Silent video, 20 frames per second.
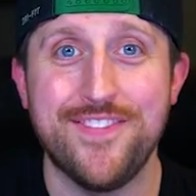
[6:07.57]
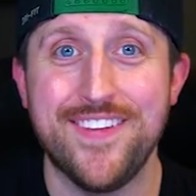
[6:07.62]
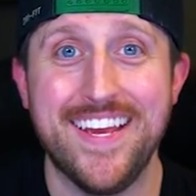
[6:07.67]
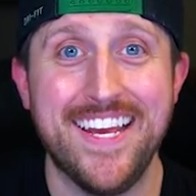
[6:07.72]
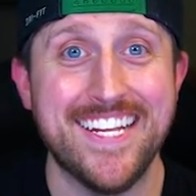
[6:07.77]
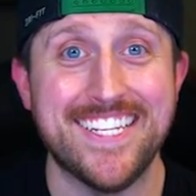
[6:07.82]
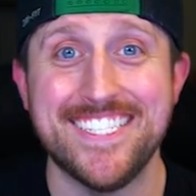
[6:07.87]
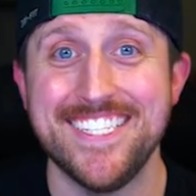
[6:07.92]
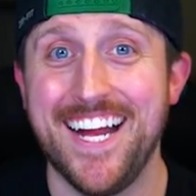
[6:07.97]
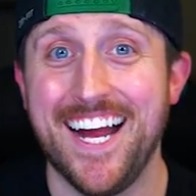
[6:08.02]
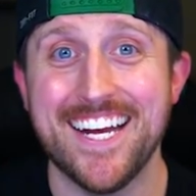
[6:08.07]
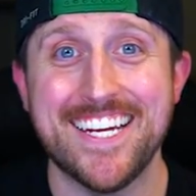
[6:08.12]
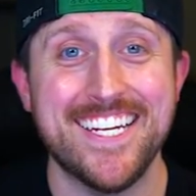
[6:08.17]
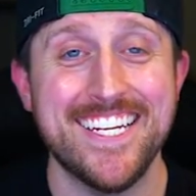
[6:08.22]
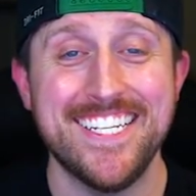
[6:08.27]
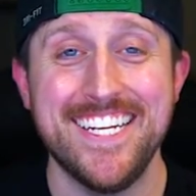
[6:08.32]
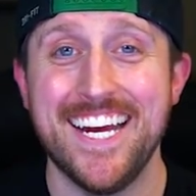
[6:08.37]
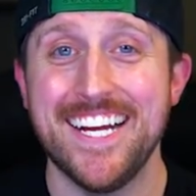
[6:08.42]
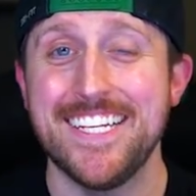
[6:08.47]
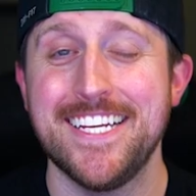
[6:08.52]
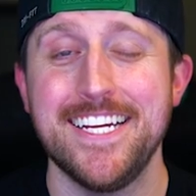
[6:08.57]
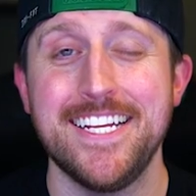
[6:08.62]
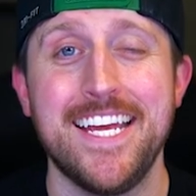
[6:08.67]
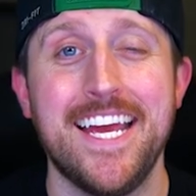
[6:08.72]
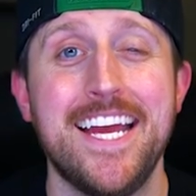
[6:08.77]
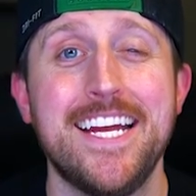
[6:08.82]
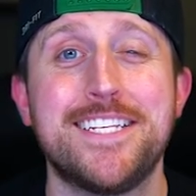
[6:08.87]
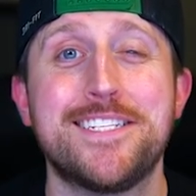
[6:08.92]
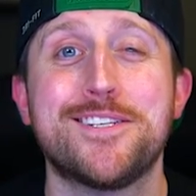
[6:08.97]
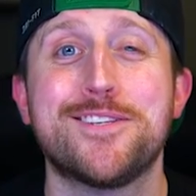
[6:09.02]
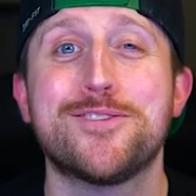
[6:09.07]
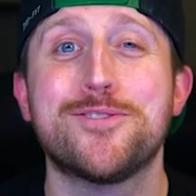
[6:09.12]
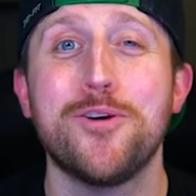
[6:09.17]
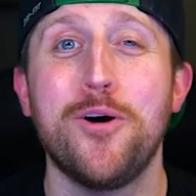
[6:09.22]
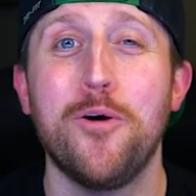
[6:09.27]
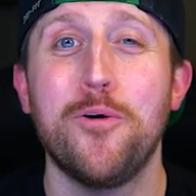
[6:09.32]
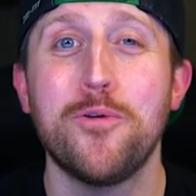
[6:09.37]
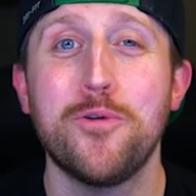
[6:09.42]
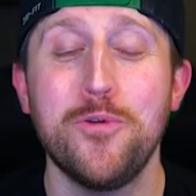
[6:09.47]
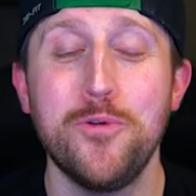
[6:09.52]
It's not connected. It's
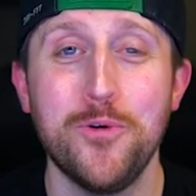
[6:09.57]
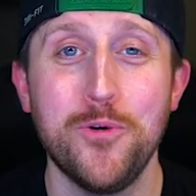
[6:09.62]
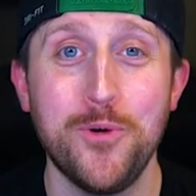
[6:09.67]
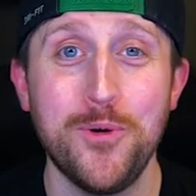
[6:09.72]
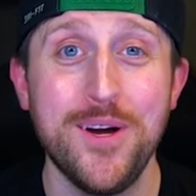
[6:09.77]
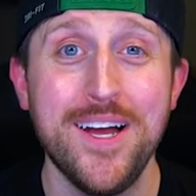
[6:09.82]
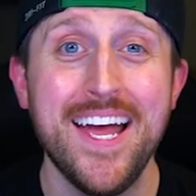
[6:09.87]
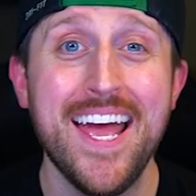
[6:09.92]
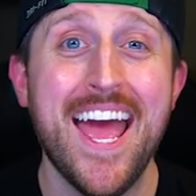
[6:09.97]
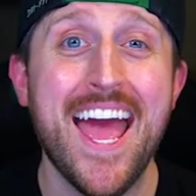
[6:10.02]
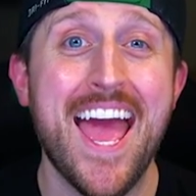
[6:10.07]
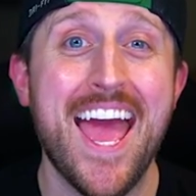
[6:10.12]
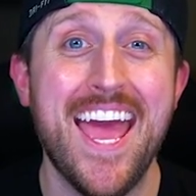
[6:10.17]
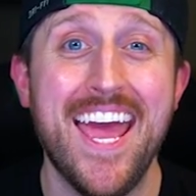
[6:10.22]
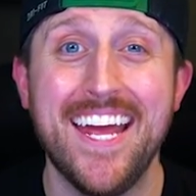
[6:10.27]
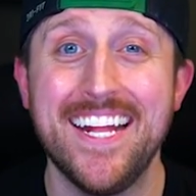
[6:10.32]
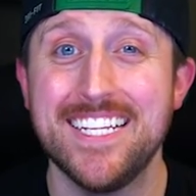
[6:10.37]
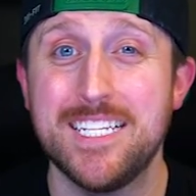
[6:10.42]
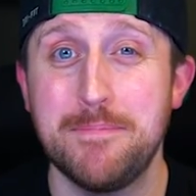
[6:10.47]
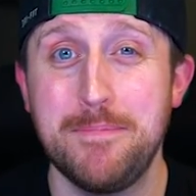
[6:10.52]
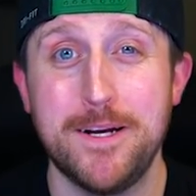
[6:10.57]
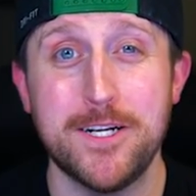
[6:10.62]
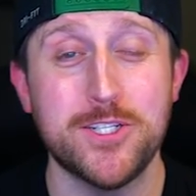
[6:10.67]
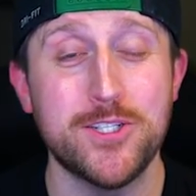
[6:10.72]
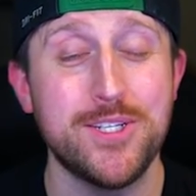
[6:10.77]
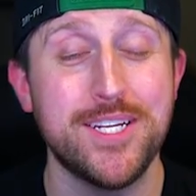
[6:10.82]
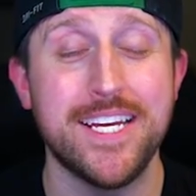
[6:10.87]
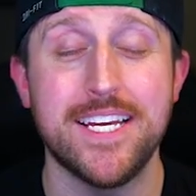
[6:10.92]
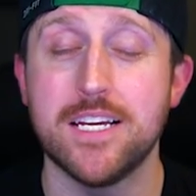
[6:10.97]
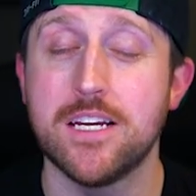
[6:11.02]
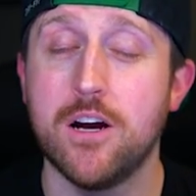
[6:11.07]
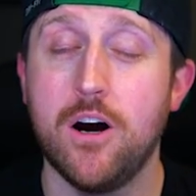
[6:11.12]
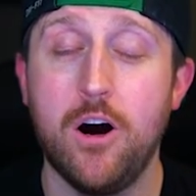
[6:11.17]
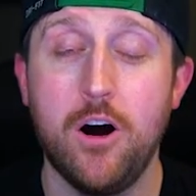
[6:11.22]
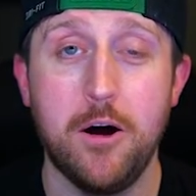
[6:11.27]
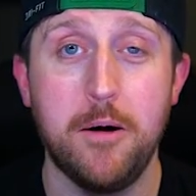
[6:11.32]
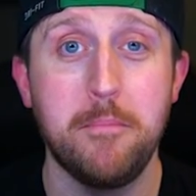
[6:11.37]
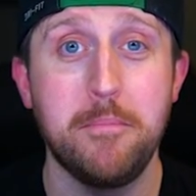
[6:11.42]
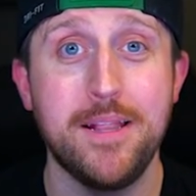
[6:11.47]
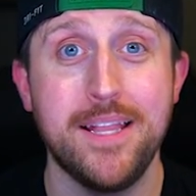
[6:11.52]
so cool and especially in
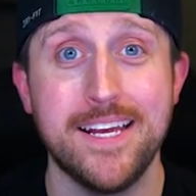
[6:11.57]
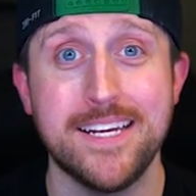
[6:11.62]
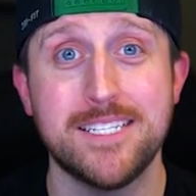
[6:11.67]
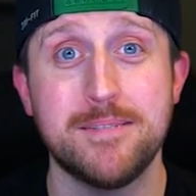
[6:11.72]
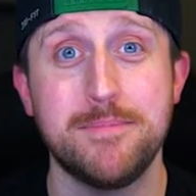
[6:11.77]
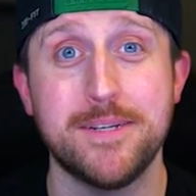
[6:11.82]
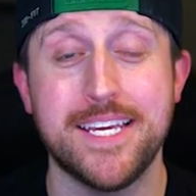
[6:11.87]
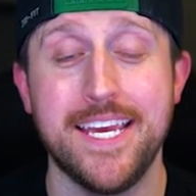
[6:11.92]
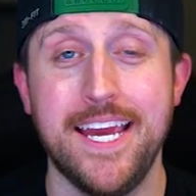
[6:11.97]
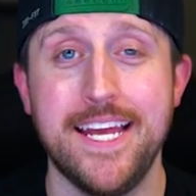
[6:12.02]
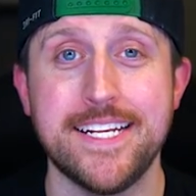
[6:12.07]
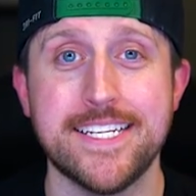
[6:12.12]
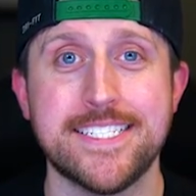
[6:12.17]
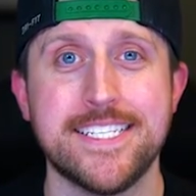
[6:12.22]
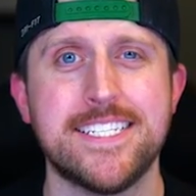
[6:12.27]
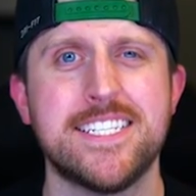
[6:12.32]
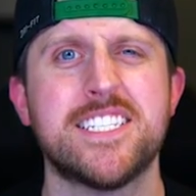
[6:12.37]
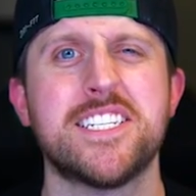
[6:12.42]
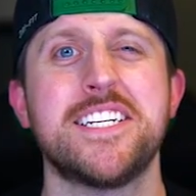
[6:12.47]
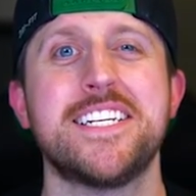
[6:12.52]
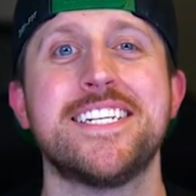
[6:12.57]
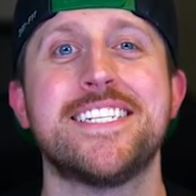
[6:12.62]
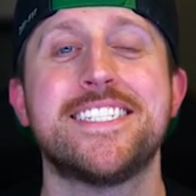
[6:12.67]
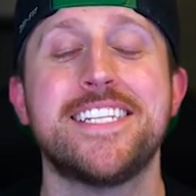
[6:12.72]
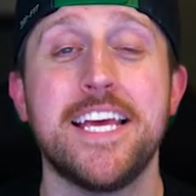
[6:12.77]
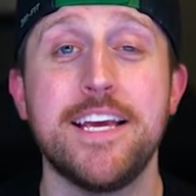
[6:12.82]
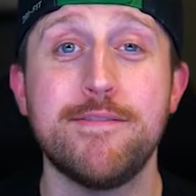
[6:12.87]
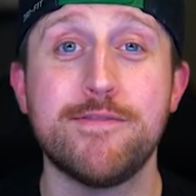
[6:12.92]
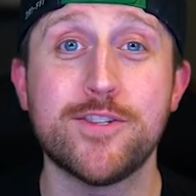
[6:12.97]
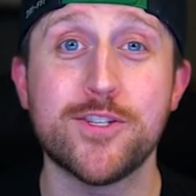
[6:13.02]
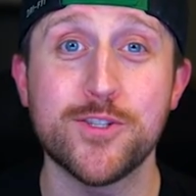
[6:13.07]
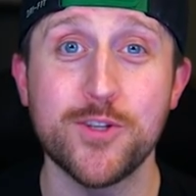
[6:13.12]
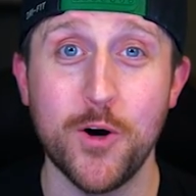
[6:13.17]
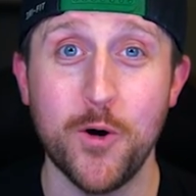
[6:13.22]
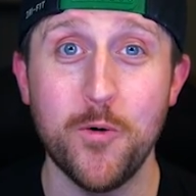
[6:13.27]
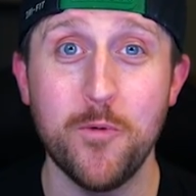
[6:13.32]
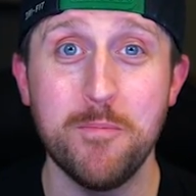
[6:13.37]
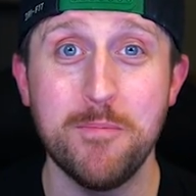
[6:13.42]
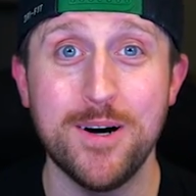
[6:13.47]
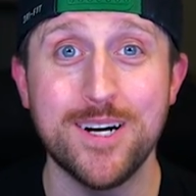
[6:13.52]
complex mechanics this is going to save
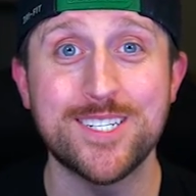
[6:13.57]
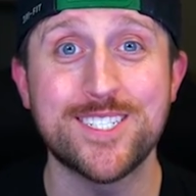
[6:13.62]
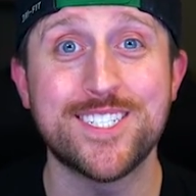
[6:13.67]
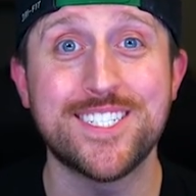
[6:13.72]
so much